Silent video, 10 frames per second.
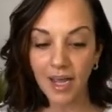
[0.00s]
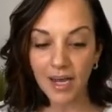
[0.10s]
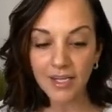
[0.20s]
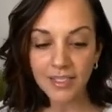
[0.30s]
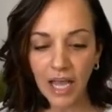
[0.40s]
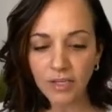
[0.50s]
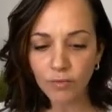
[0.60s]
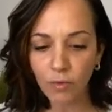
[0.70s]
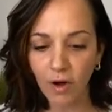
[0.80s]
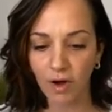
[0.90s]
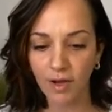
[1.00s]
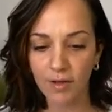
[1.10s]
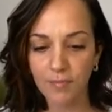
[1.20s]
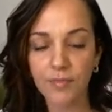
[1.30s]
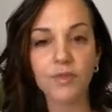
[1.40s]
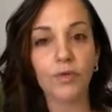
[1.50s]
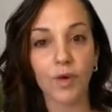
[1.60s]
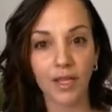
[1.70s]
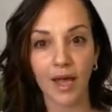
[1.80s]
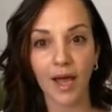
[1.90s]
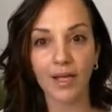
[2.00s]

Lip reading: And it takes work doing that.